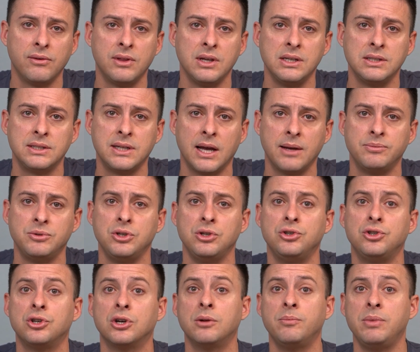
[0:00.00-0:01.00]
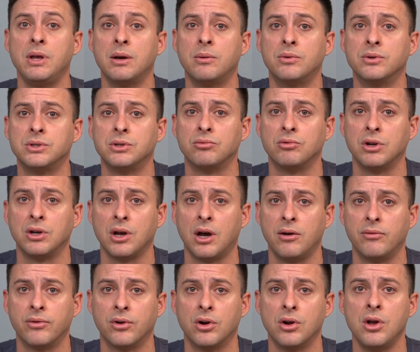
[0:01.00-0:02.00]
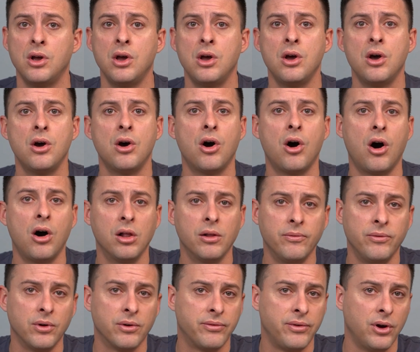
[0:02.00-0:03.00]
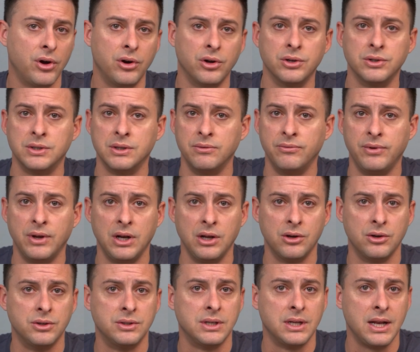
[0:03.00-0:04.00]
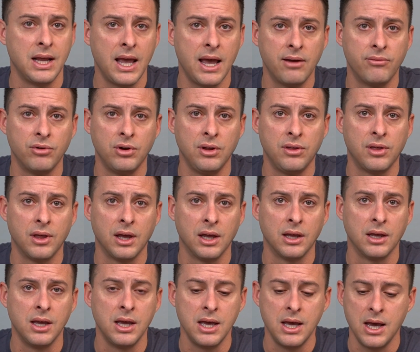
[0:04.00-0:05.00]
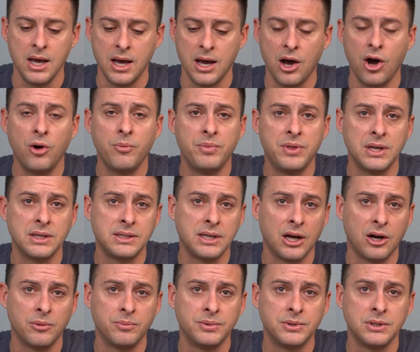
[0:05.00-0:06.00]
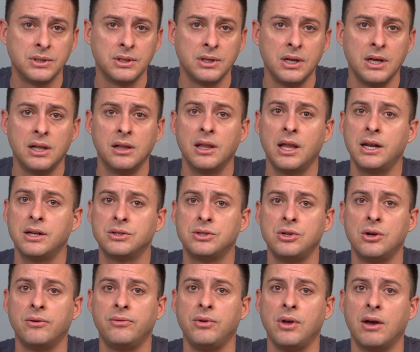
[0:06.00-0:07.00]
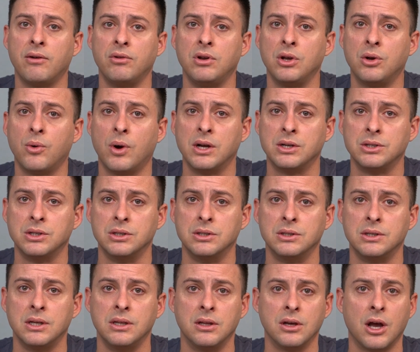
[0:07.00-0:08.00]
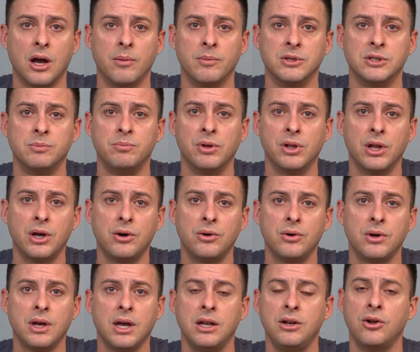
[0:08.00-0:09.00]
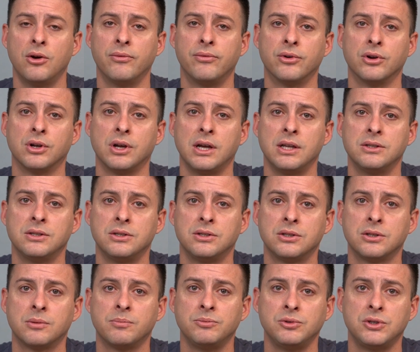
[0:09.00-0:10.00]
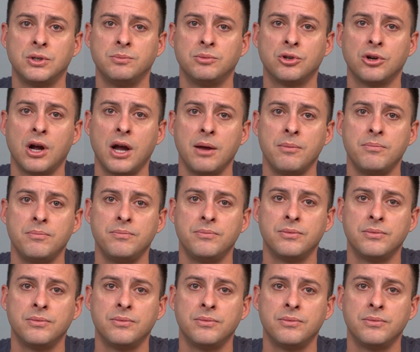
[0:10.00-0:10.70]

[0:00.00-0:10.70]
of these steps, you should be able to recover all of your photos and videos and everything. Hope this helps. Let us know if you have any questions in the comments below and don't forget to subscribe.